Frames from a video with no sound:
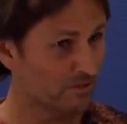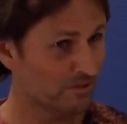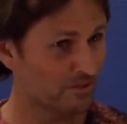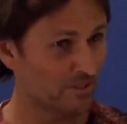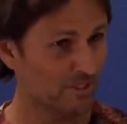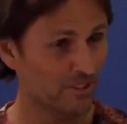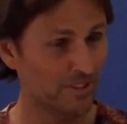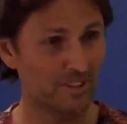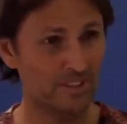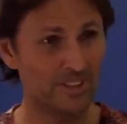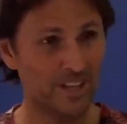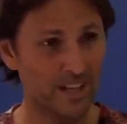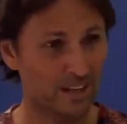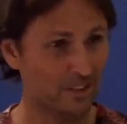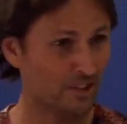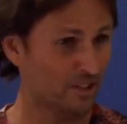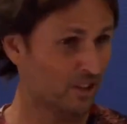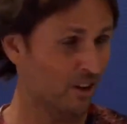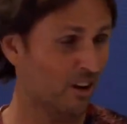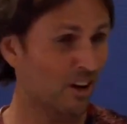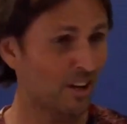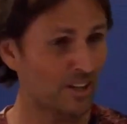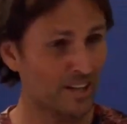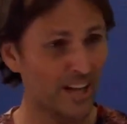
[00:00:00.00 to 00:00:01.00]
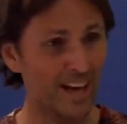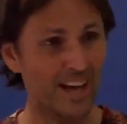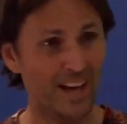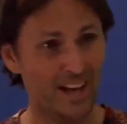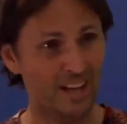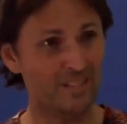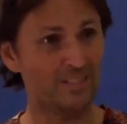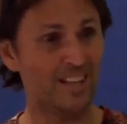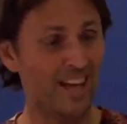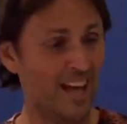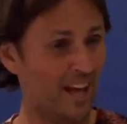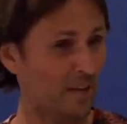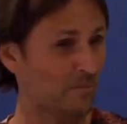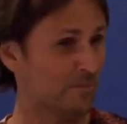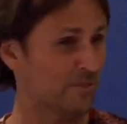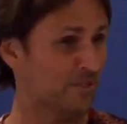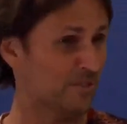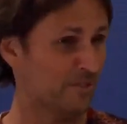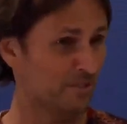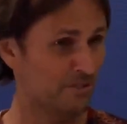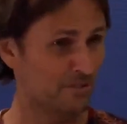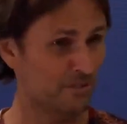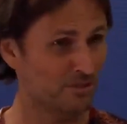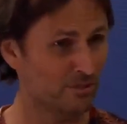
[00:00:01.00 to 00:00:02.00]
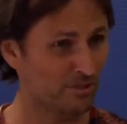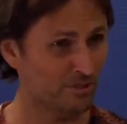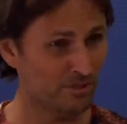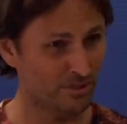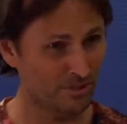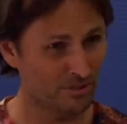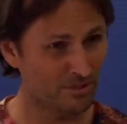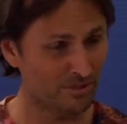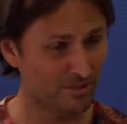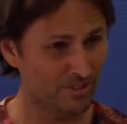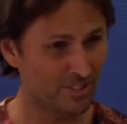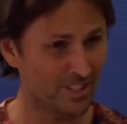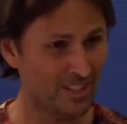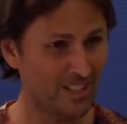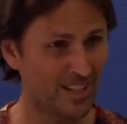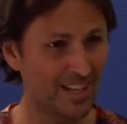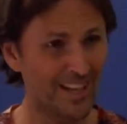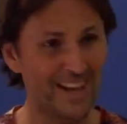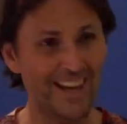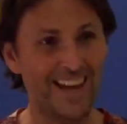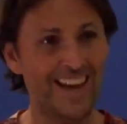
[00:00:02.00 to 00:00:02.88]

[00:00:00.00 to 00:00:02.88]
that God has absolute truth,